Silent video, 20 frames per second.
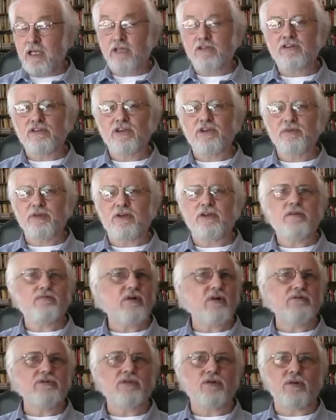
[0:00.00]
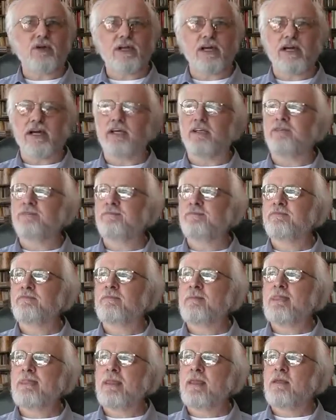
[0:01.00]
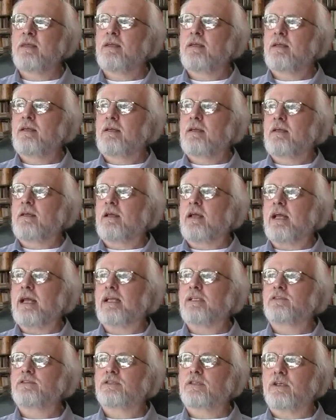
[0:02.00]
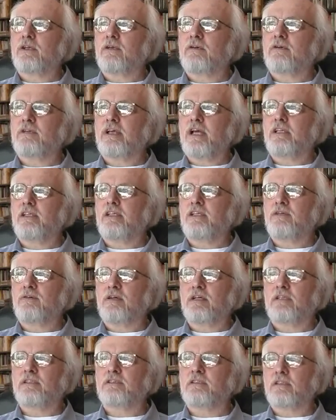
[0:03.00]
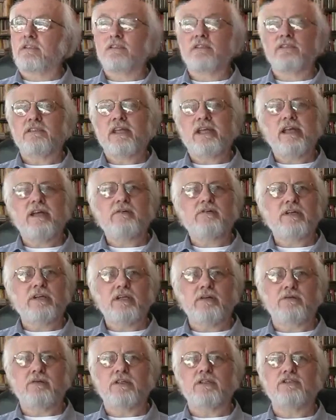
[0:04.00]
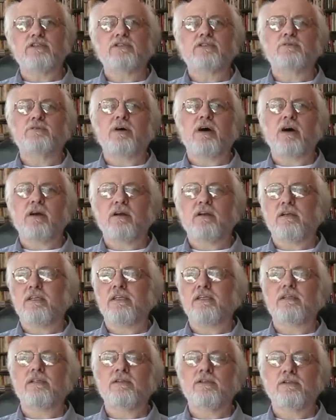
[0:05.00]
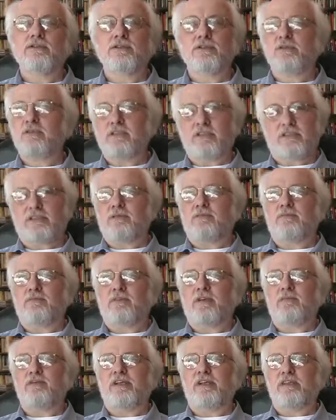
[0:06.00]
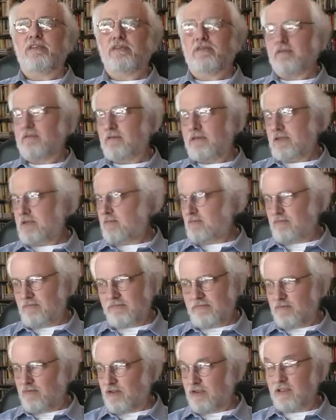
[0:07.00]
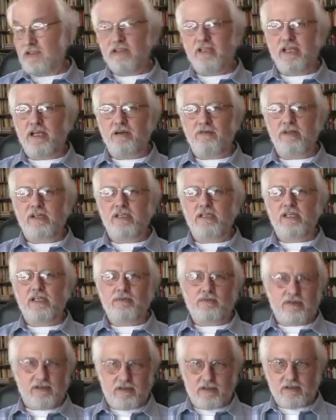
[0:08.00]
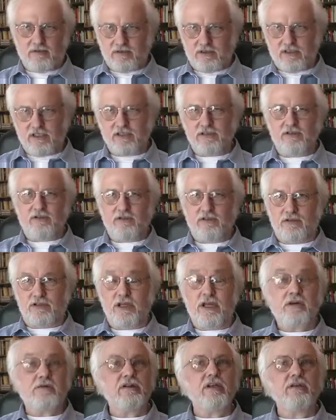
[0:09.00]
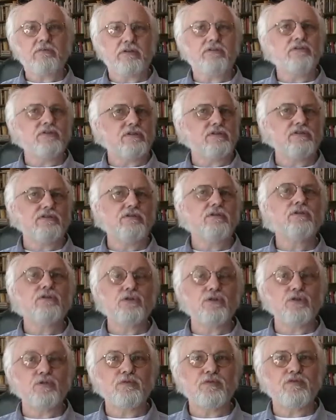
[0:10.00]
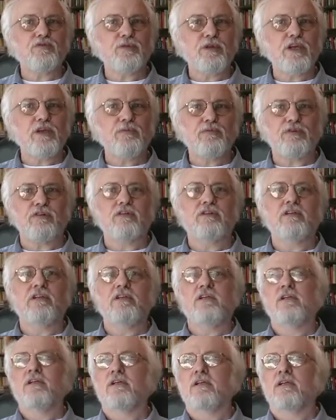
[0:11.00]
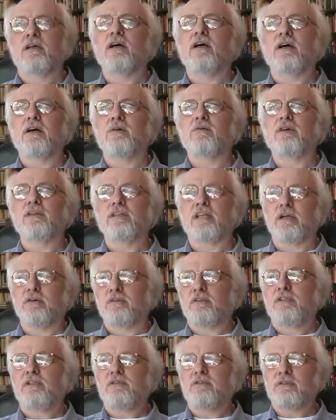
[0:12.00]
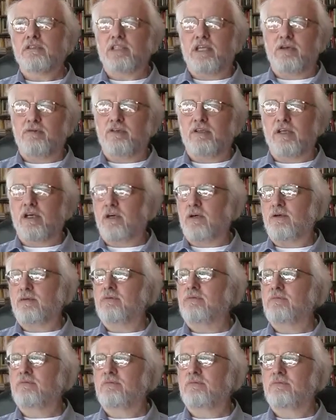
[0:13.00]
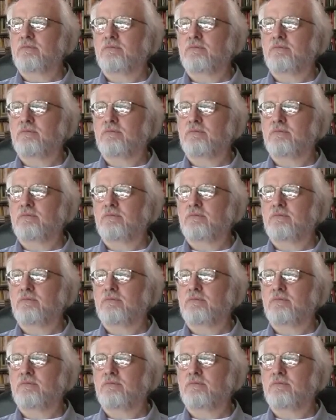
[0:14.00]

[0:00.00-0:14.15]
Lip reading: and to the community what was going on. And so the idea was that the Theoria was partly tourism. I mean, what the Theoria did, what these Theoria refers to a group of people. What they would do is they would go